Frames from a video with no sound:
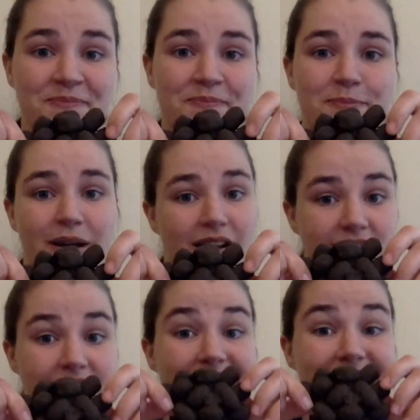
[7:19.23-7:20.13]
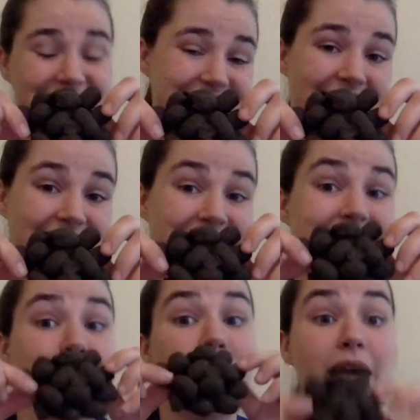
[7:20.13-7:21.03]
Because this scat is
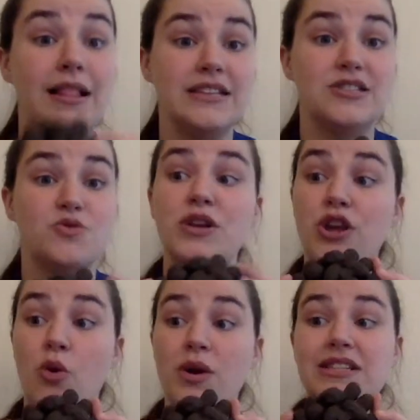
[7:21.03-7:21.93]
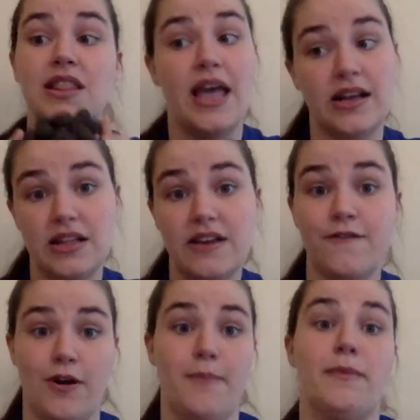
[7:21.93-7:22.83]
in pellets, we know it's likely
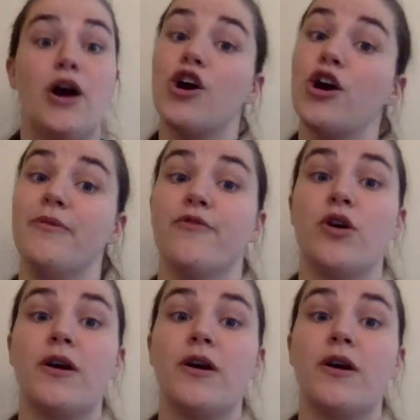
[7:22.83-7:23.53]
from a herbivore.